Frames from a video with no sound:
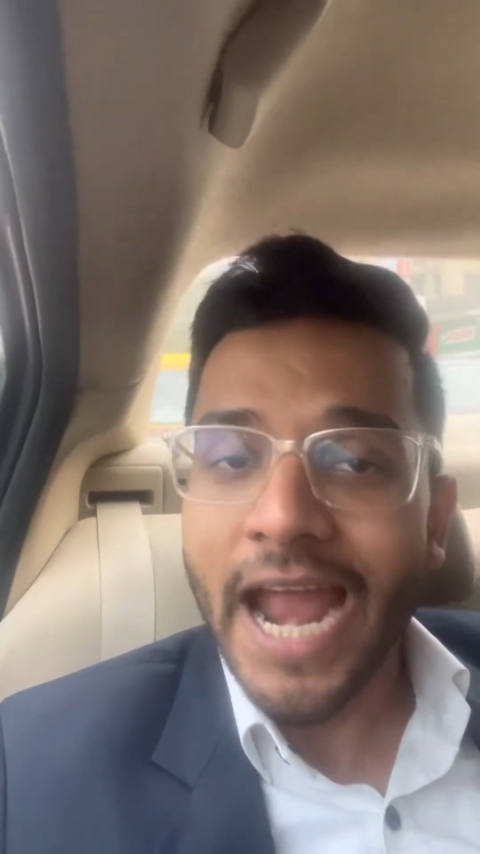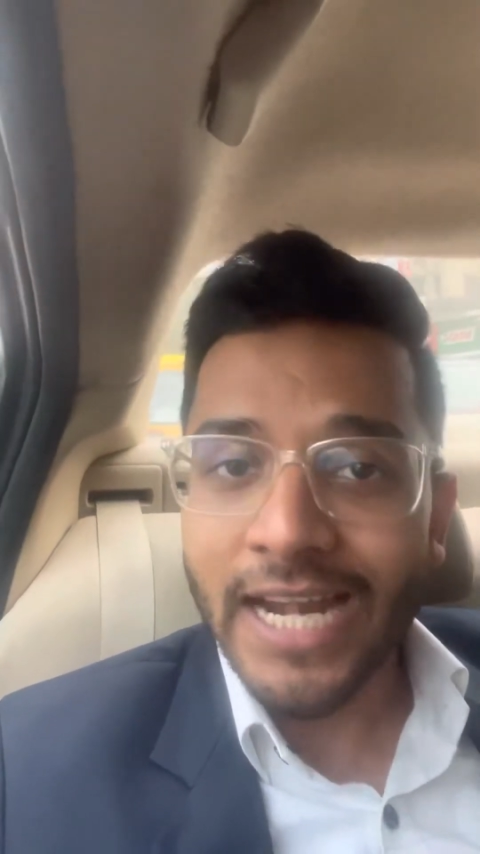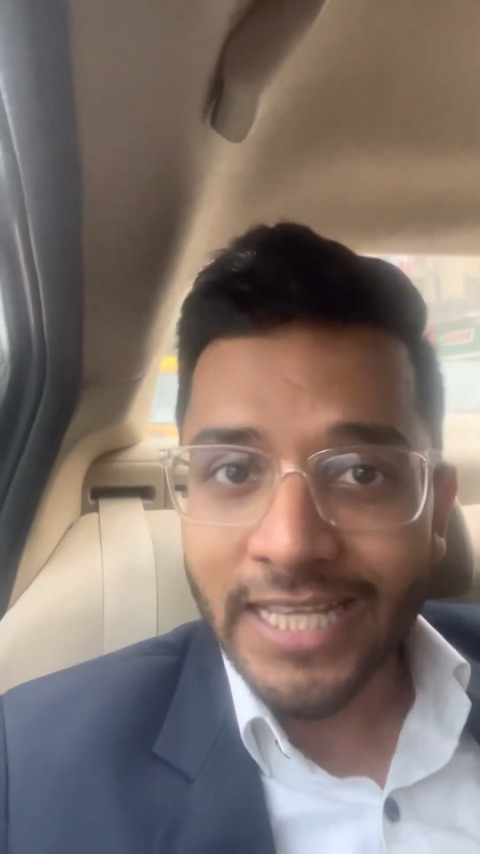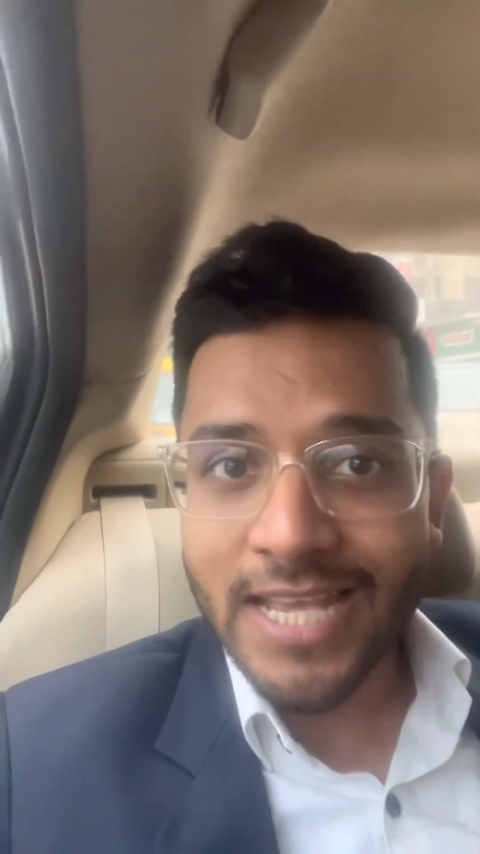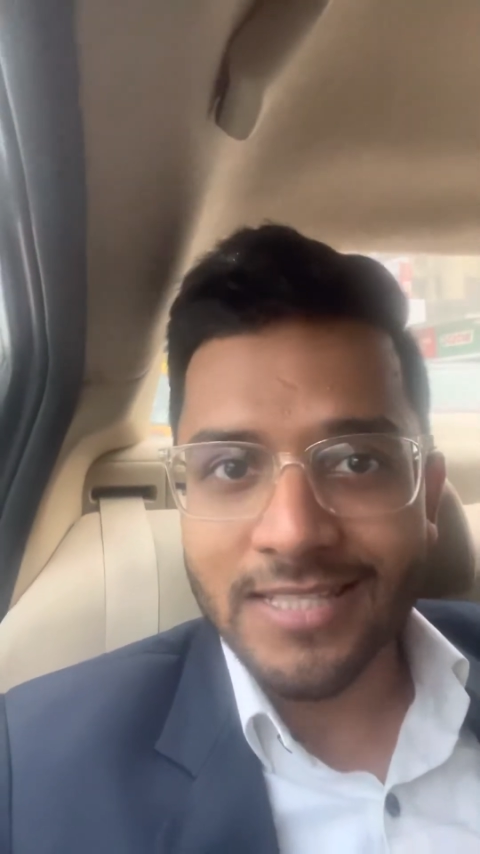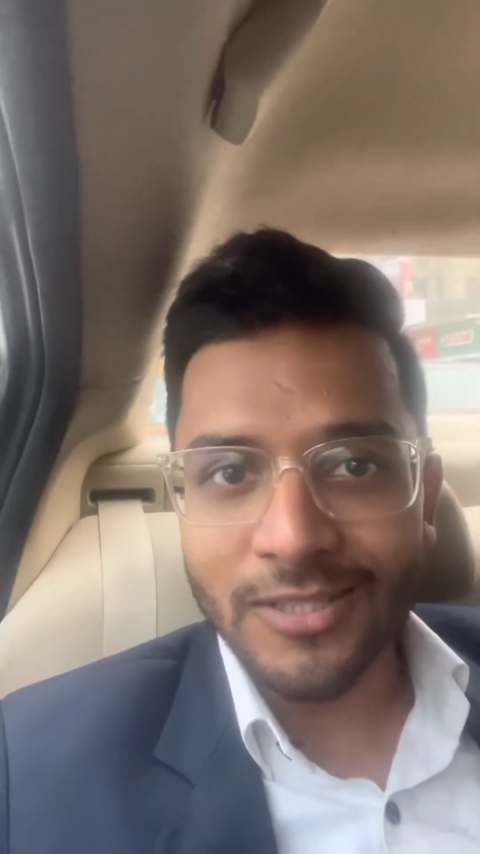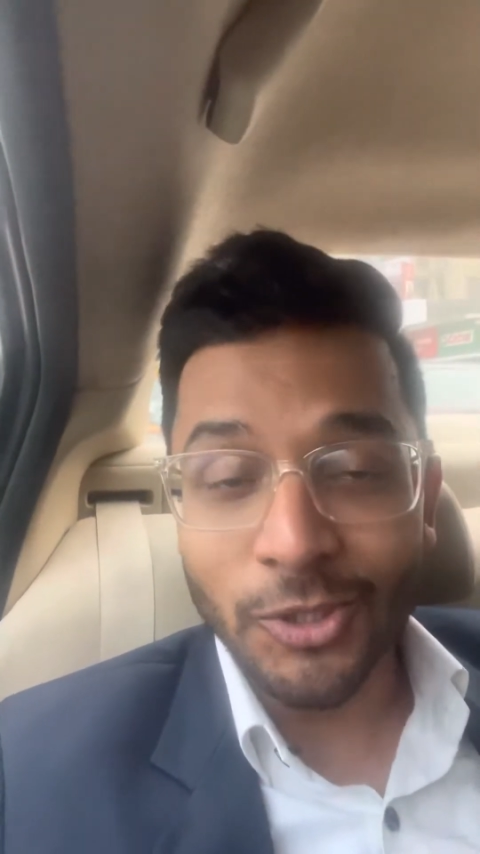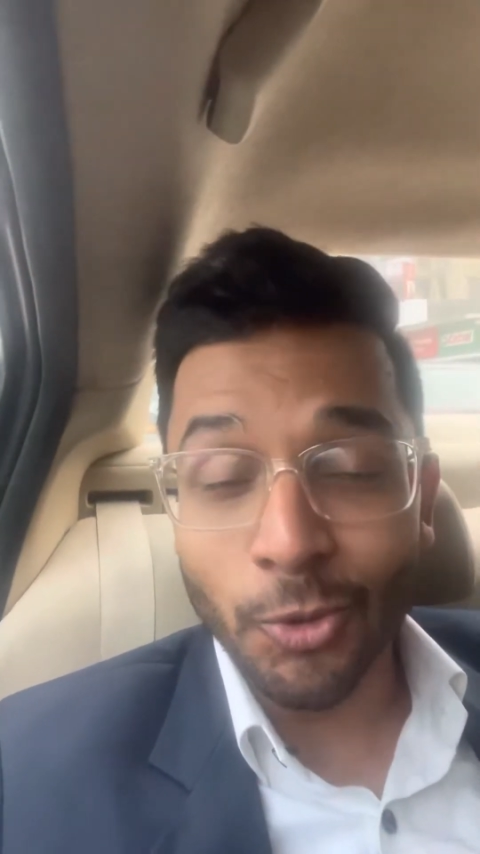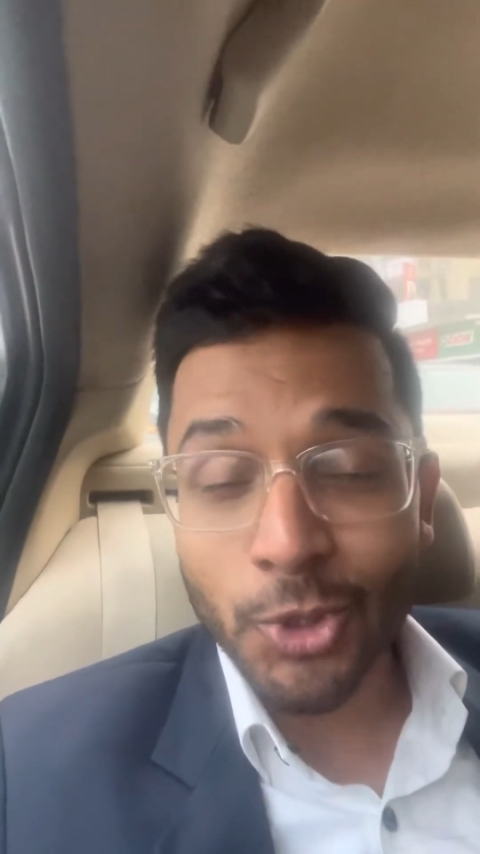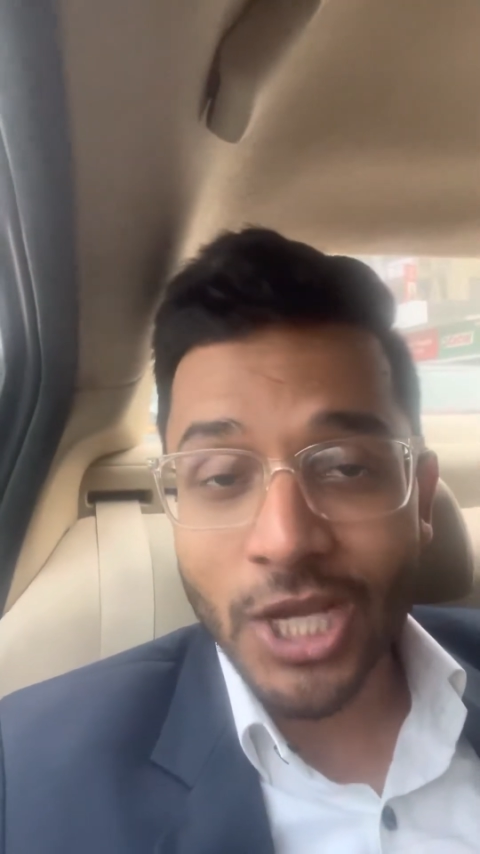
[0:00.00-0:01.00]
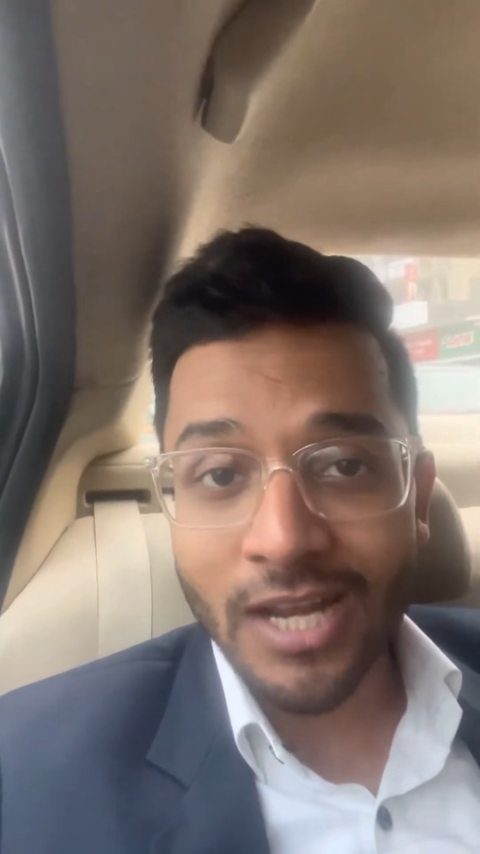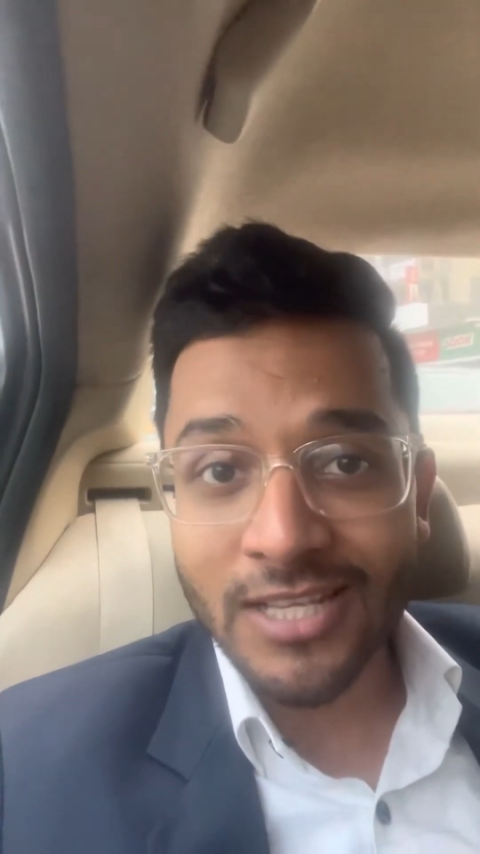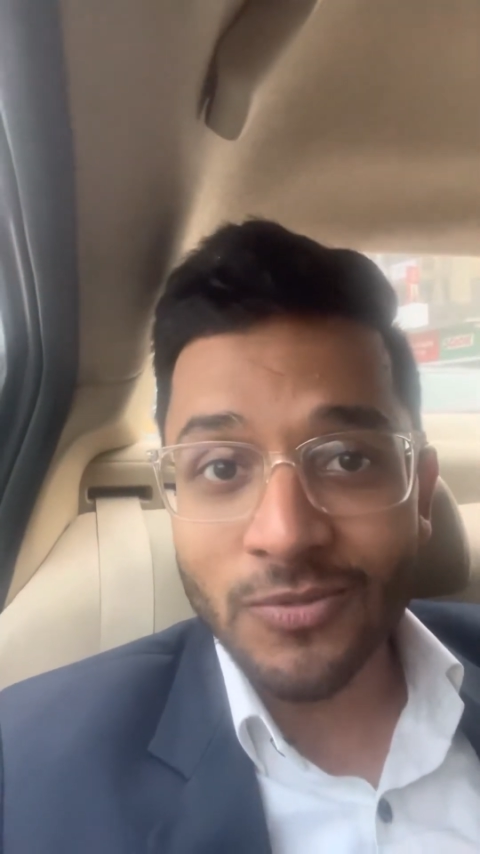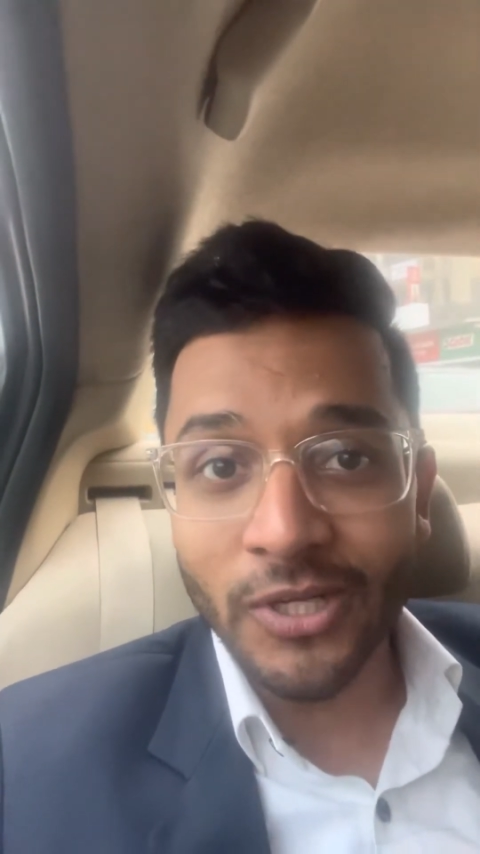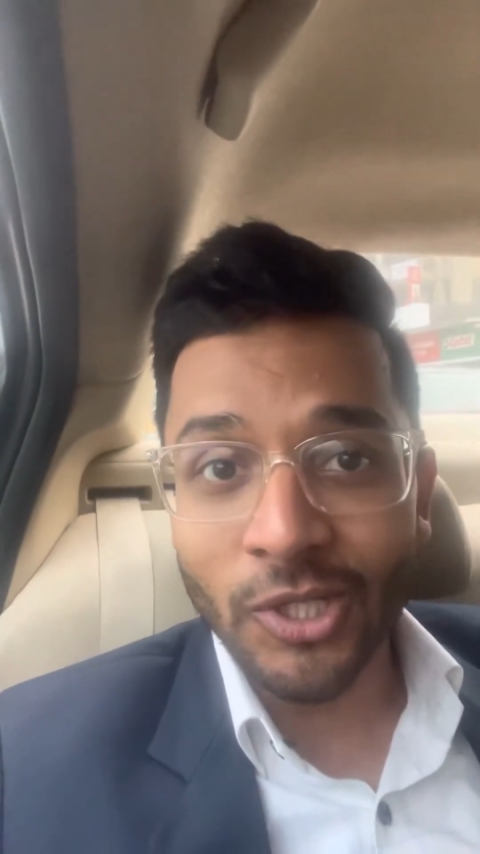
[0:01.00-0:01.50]
And yes, do share
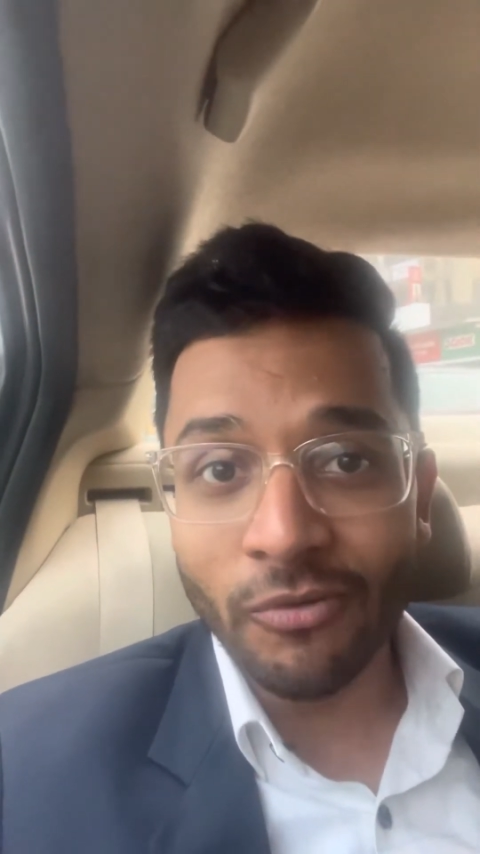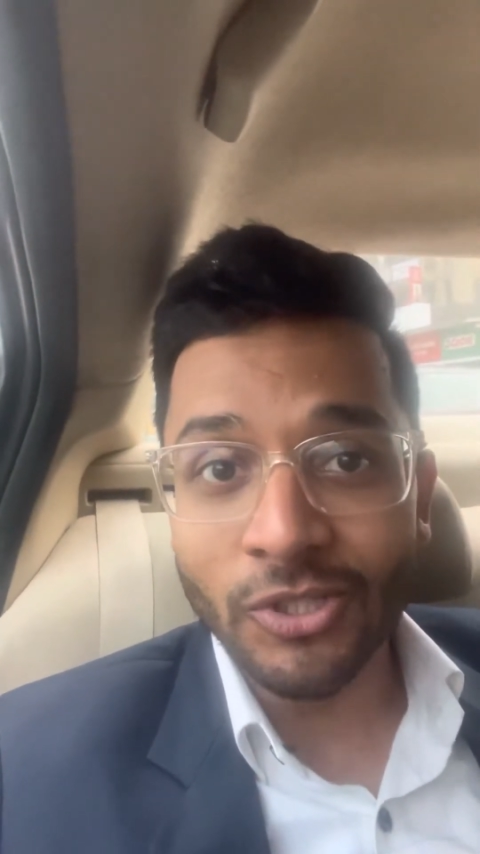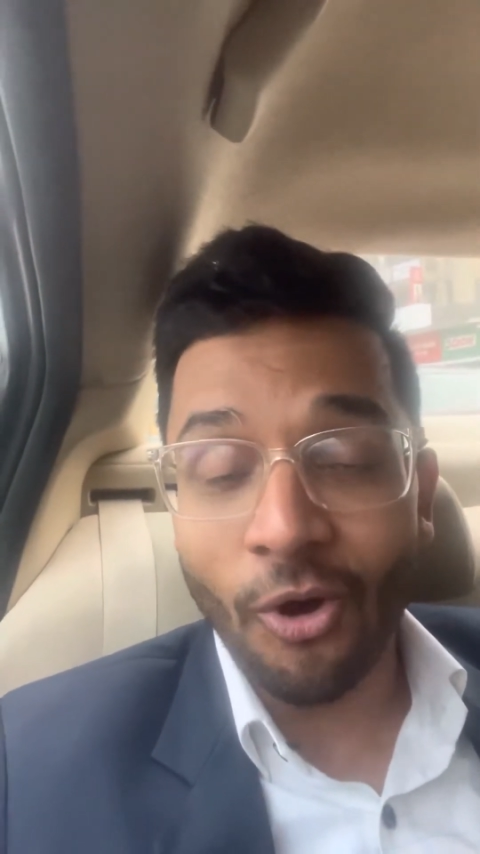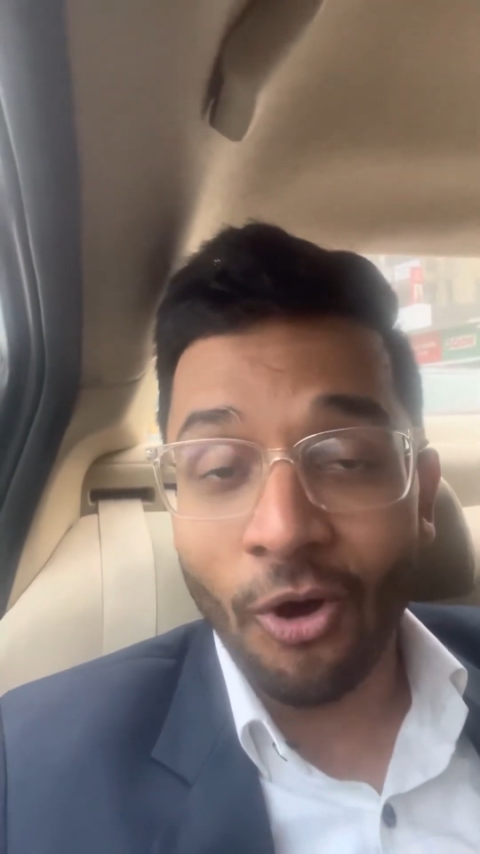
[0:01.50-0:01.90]
this video with